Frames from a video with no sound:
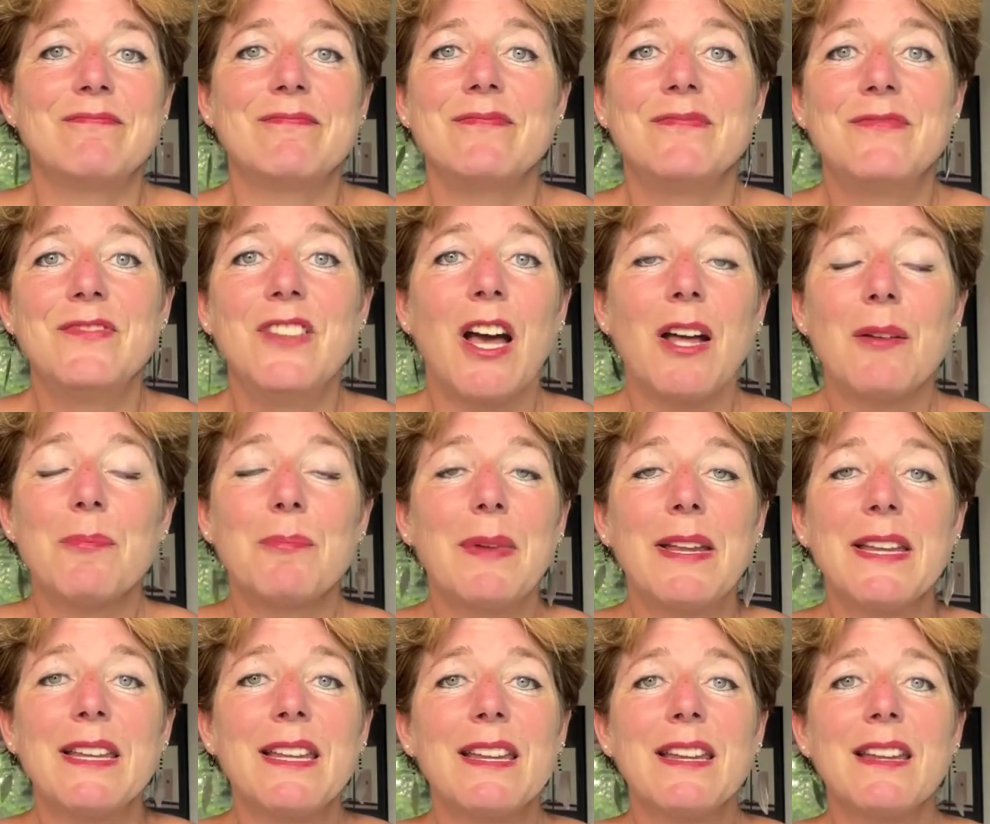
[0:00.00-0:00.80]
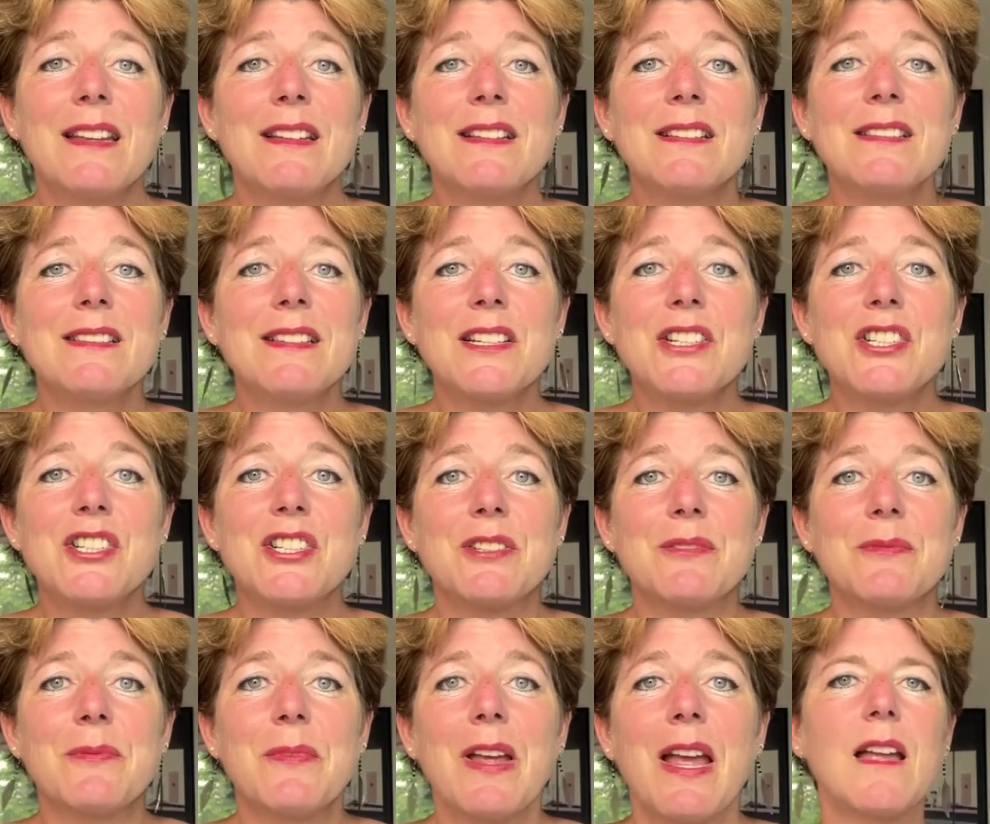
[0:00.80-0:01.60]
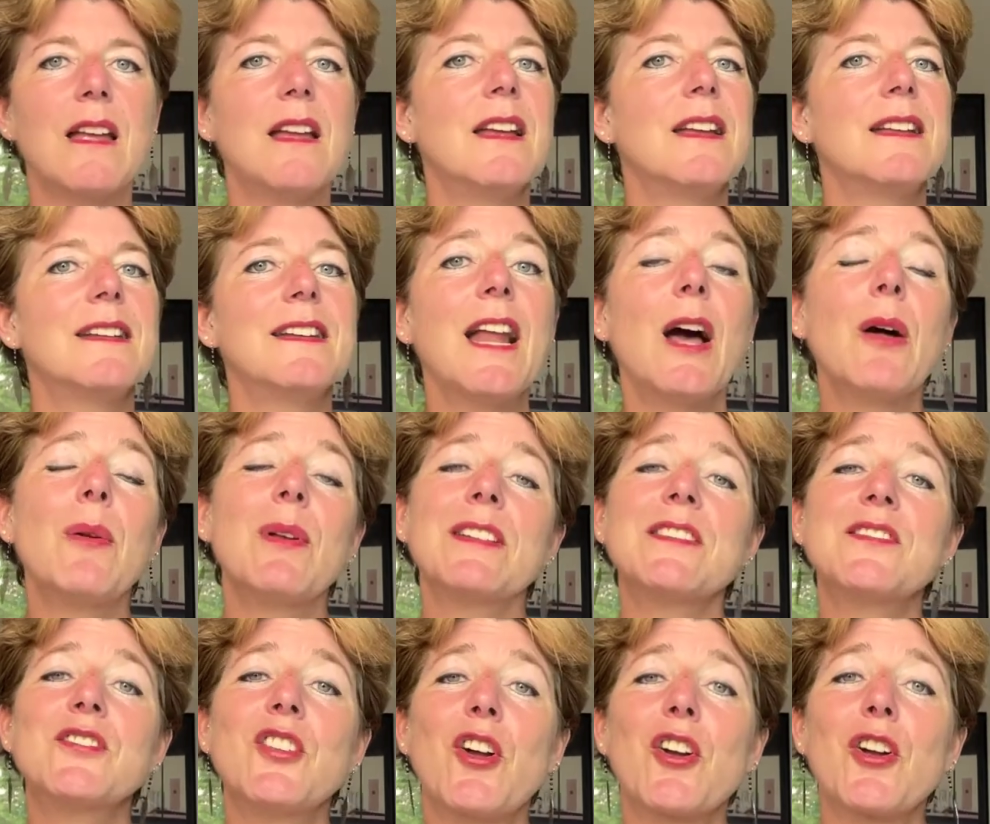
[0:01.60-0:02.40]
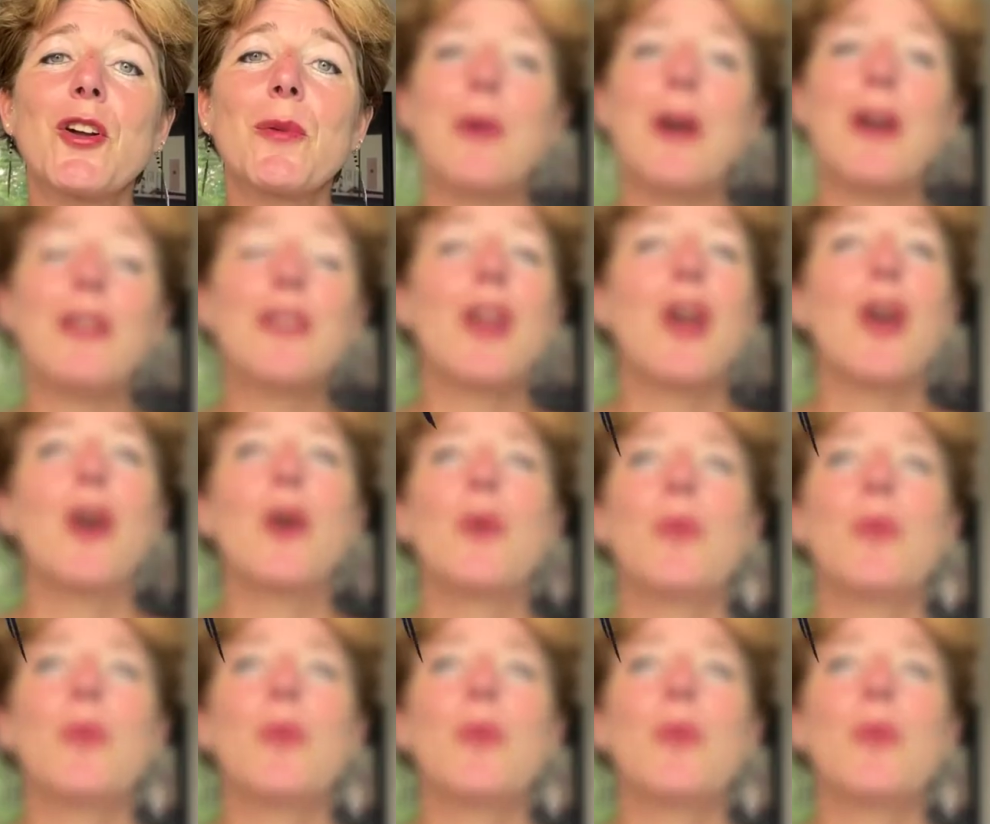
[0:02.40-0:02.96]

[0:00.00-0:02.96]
not making a decision. Now let's talk about